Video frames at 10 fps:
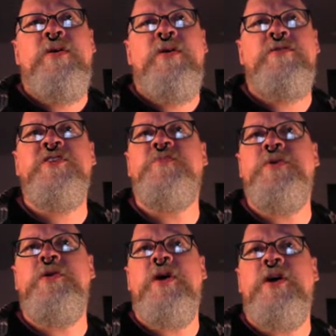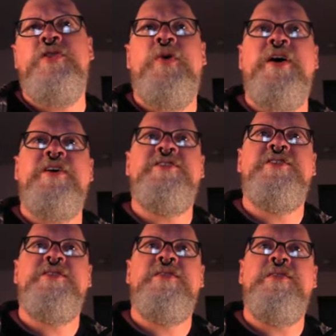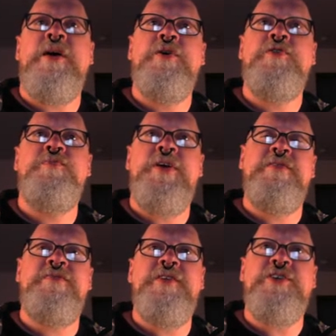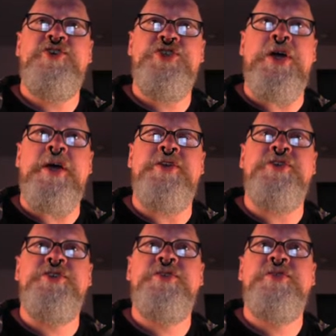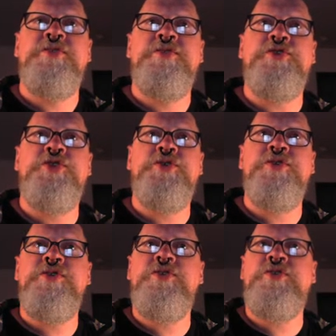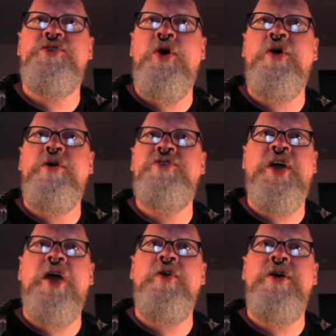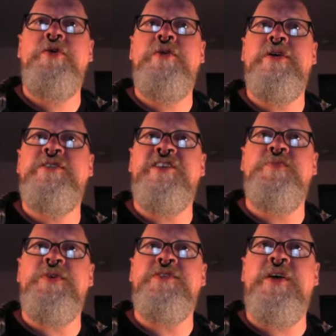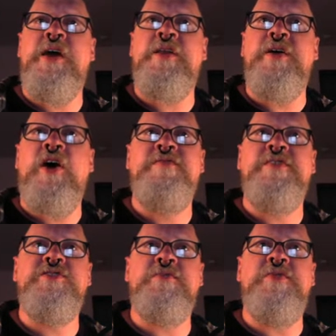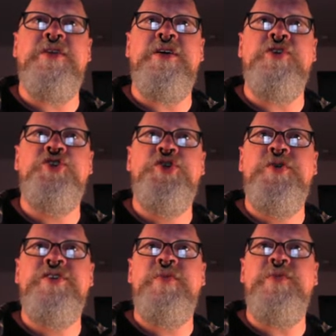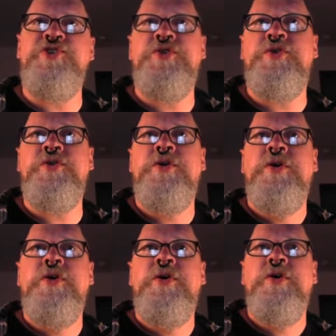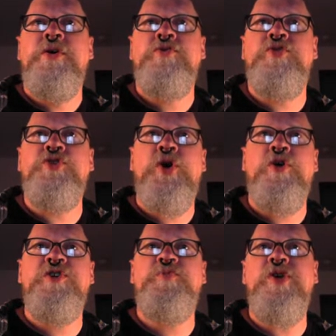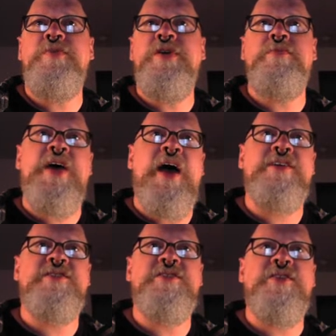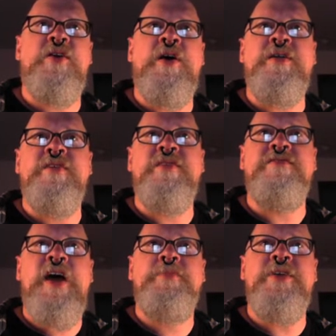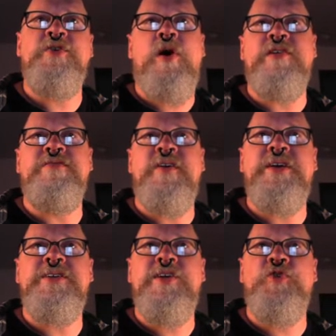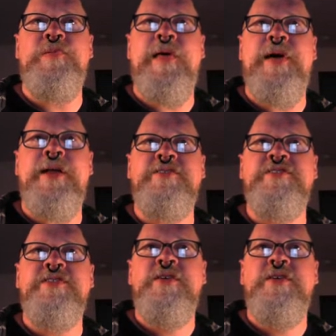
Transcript: this bill authorizes the health benefit exchange to charge carrier assessments and the Office of the Insurance Commissioner to charge premium taxes on the family qualified dental plans